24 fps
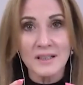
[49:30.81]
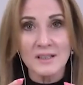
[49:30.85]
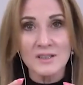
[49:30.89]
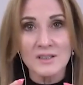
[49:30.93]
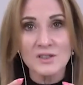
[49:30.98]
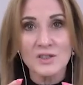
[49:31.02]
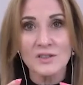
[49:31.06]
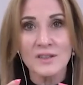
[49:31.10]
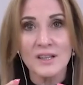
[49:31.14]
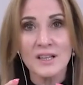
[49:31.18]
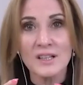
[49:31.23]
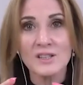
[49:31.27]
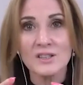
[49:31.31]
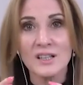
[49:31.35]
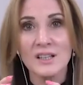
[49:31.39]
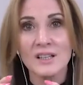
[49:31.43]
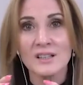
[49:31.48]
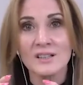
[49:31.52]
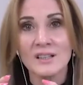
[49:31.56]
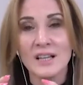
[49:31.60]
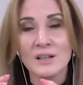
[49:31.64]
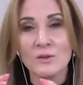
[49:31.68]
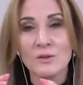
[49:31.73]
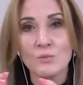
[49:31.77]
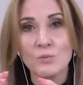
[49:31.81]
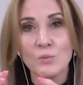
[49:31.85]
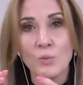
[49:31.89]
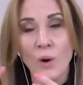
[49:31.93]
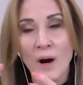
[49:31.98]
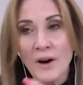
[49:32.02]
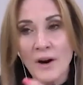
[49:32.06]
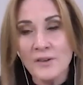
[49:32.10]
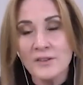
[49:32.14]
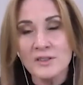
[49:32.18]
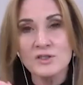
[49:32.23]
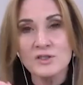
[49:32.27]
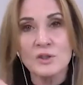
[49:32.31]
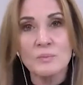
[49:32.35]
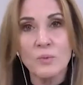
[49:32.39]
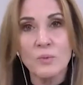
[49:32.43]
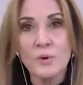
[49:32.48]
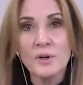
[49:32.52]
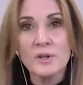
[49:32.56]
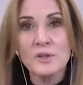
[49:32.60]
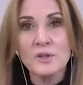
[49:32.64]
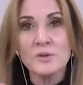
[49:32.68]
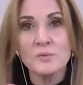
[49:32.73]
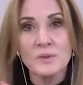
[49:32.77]
so that and and wire it to a
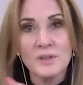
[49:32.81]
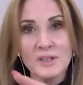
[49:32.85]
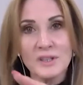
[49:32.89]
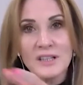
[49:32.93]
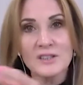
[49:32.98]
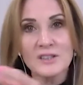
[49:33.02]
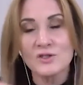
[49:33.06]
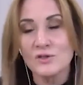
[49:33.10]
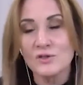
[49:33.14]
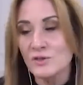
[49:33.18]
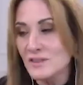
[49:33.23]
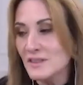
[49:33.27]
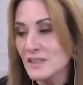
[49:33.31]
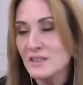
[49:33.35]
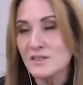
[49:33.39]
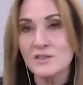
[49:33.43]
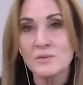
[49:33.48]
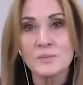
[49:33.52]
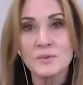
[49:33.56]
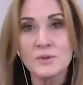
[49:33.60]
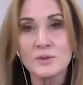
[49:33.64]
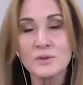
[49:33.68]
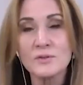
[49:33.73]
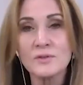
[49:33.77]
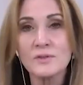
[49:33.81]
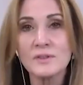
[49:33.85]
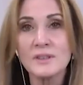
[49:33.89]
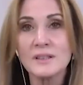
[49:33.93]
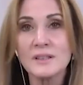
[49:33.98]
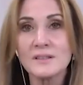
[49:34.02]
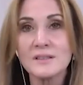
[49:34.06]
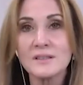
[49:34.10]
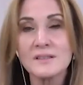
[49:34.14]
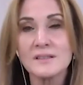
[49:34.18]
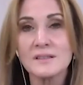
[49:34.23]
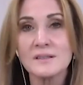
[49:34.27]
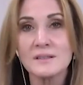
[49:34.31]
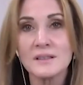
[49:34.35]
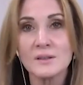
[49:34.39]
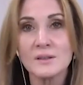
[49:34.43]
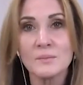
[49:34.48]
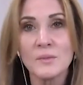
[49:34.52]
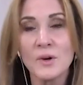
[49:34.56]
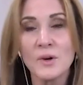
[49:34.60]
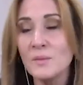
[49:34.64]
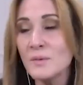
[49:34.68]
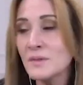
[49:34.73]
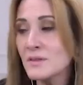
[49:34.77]
point where as you said so beautifully just in a
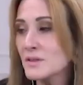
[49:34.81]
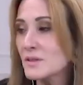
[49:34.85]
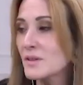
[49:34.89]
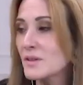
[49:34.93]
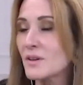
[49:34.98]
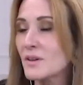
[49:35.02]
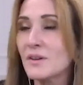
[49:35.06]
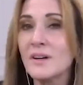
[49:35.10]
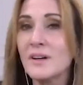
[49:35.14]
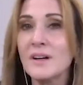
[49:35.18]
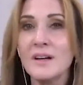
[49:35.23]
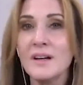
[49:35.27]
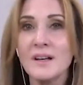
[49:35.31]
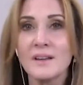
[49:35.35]
moment ago